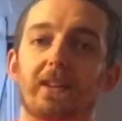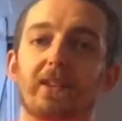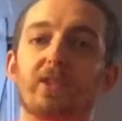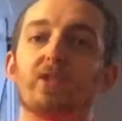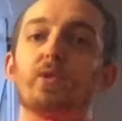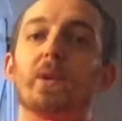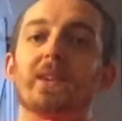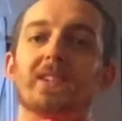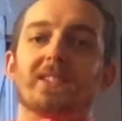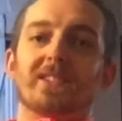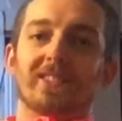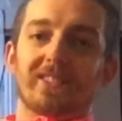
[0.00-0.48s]
and the
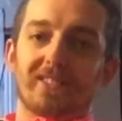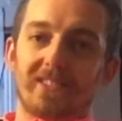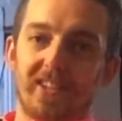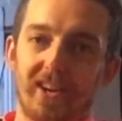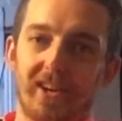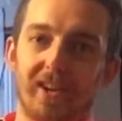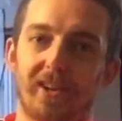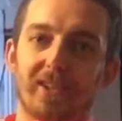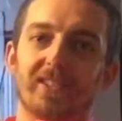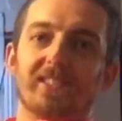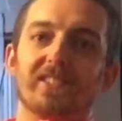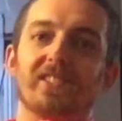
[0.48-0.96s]
twists and
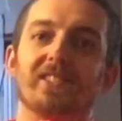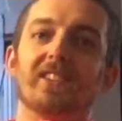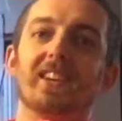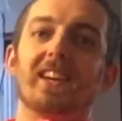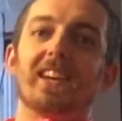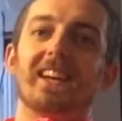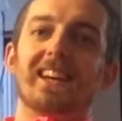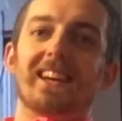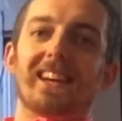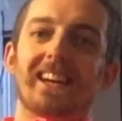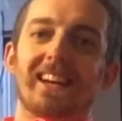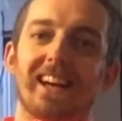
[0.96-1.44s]
turns
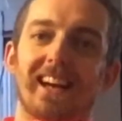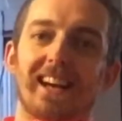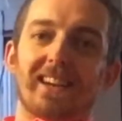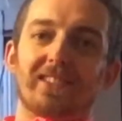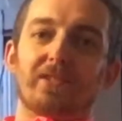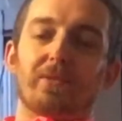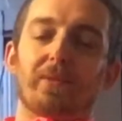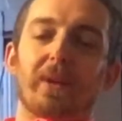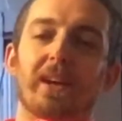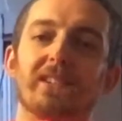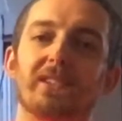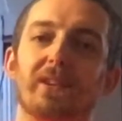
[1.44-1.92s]

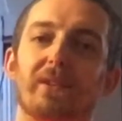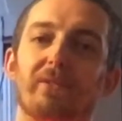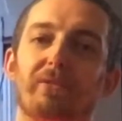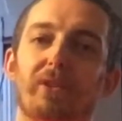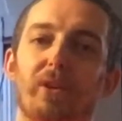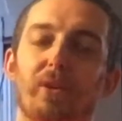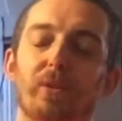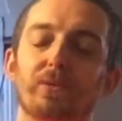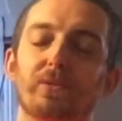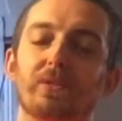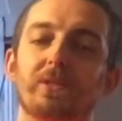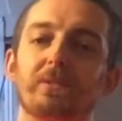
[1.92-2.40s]
as the race
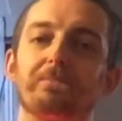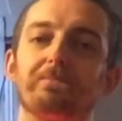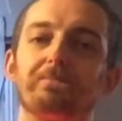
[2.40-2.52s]
unfolds.